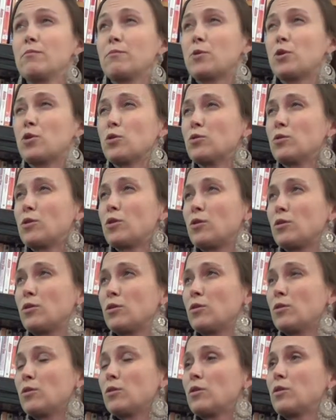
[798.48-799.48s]

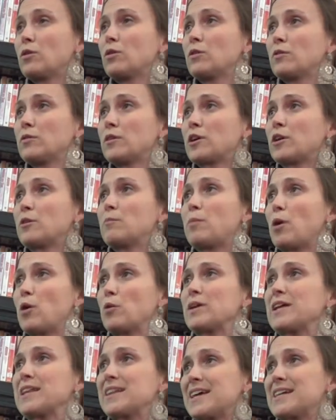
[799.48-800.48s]
Google, the
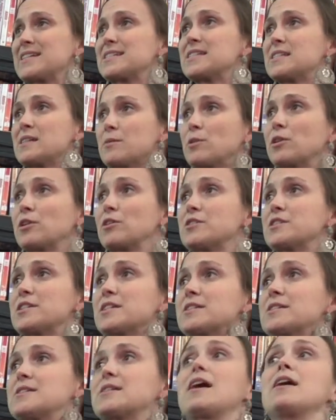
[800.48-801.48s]
component that's similar to
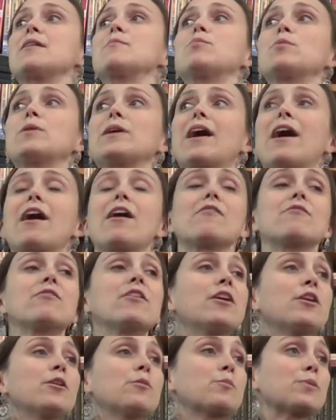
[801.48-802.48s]
Skype, we have
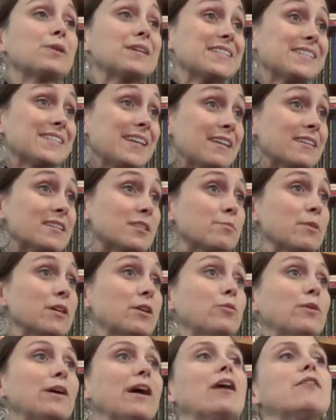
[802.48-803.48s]
PresentMe,
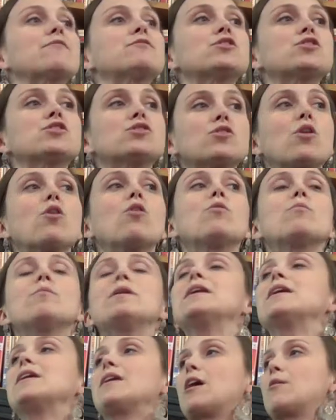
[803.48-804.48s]
we have so
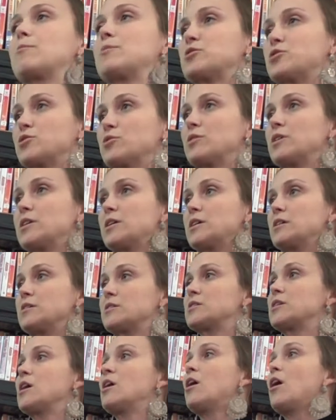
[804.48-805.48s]
many opportunities
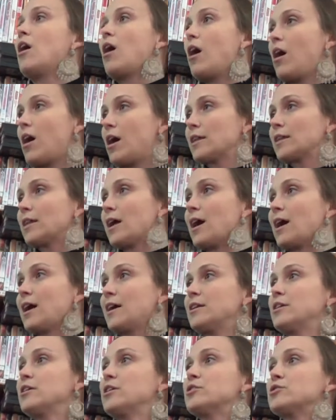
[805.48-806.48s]

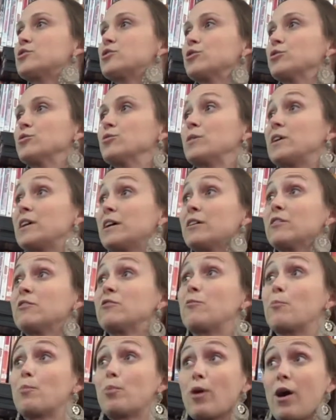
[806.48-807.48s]
online to
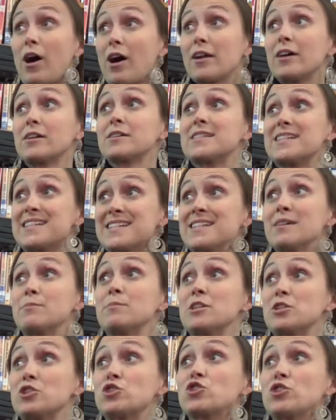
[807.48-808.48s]
give product
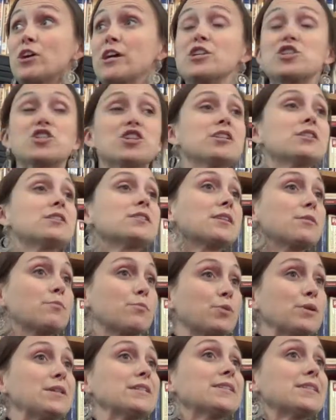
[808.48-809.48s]
demonstrations and
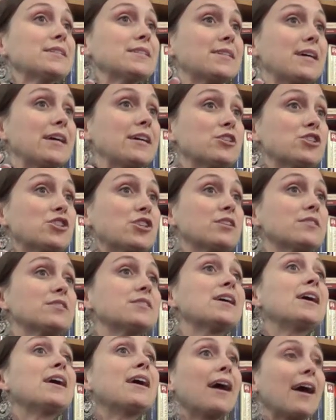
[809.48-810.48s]

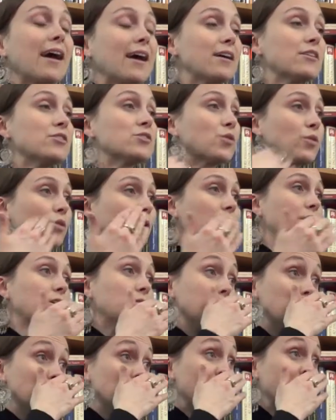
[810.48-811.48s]
presentations and or
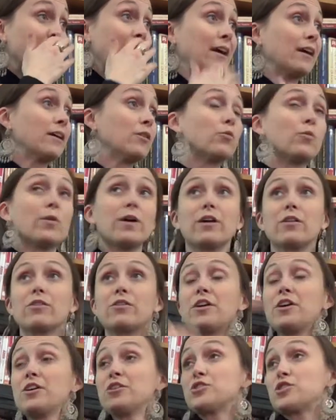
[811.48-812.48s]
communicate with
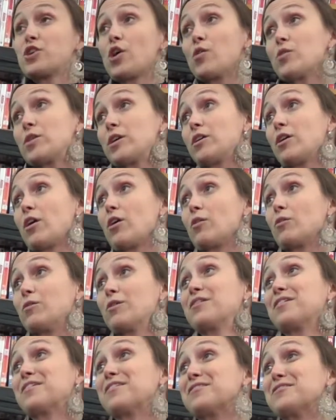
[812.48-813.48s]
Tokyo
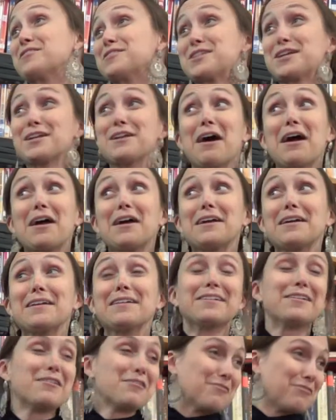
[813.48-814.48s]
tonight,
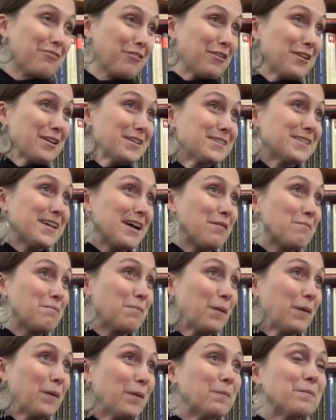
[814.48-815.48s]
for
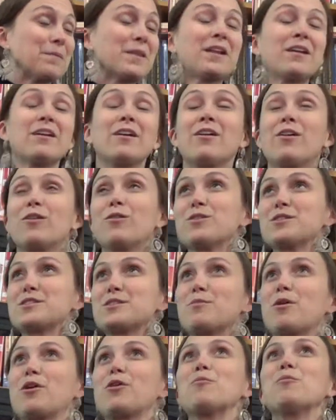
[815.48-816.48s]
example, or
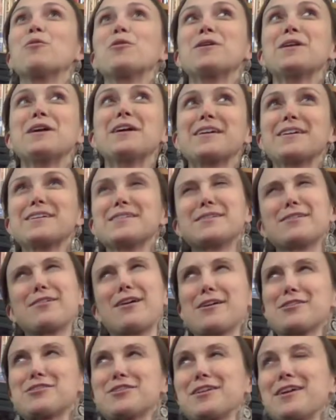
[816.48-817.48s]
tomorrow morning, because they're
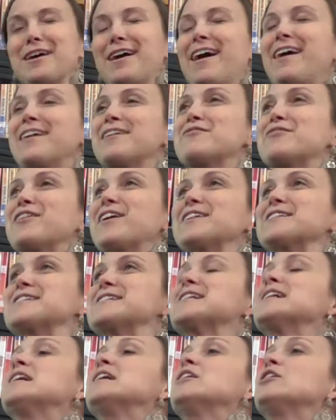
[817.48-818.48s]
actually ahead of
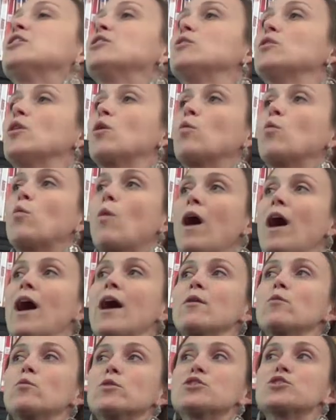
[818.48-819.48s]
us. You know,
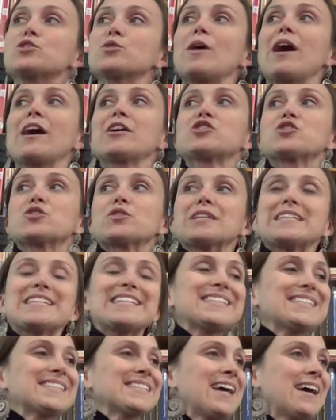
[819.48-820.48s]
why would you actually
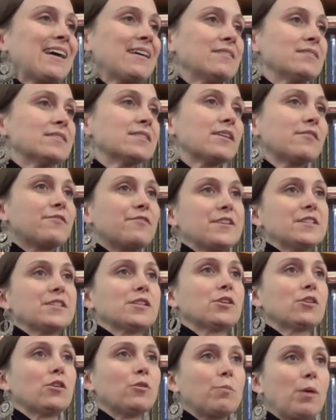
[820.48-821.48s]
send a
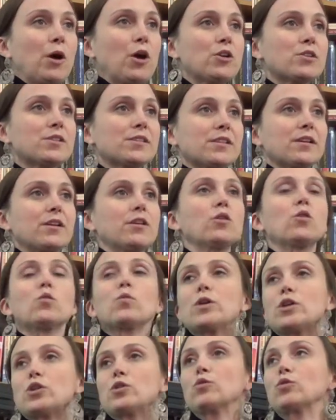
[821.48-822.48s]
physical person
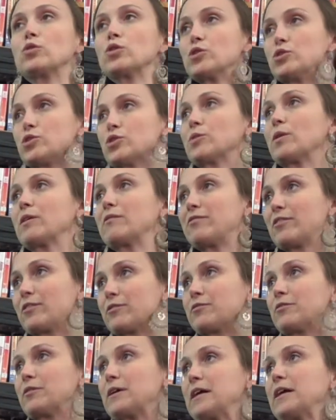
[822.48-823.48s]
when you could do it for
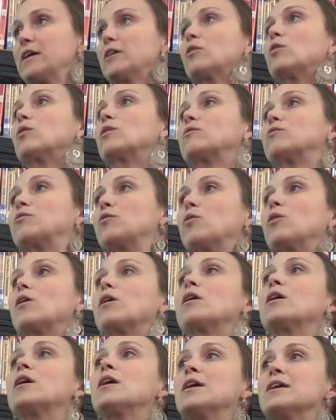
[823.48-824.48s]
free or
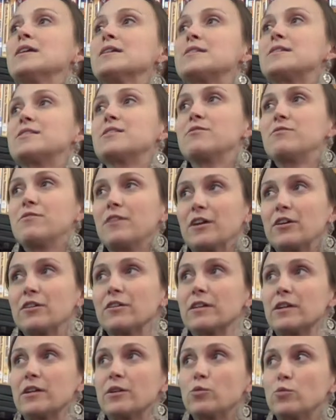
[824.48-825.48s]
for
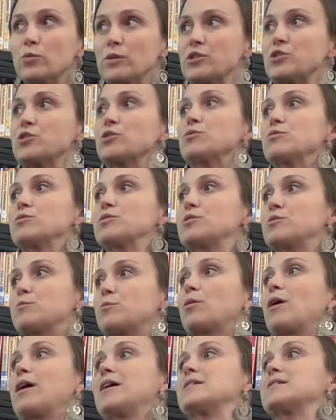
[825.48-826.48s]
severely reduced
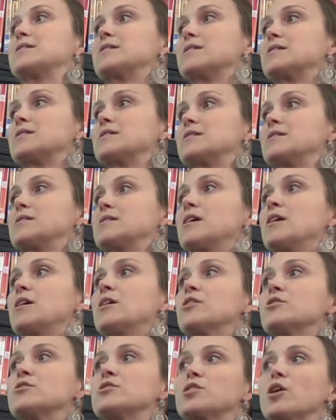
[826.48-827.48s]
prices?
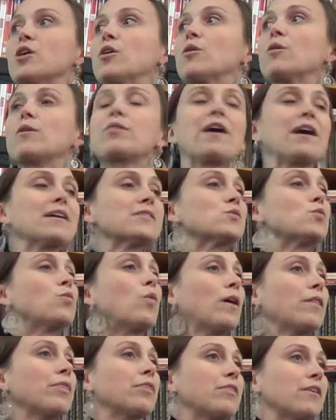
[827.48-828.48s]
So that's
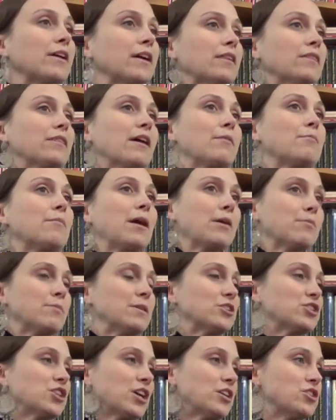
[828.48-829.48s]
one thing that might
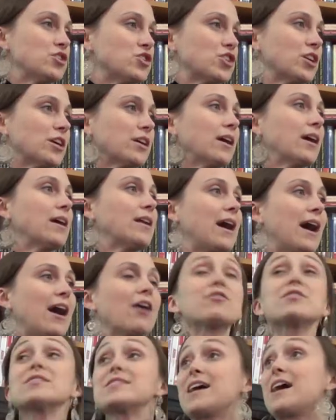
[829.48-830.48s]
be changing. And
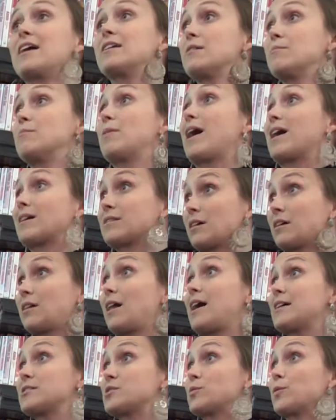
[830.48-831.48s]
how does that impact the
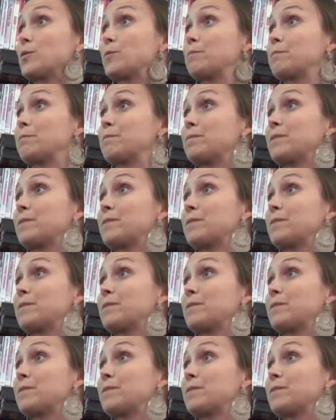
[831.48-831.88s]
classroom?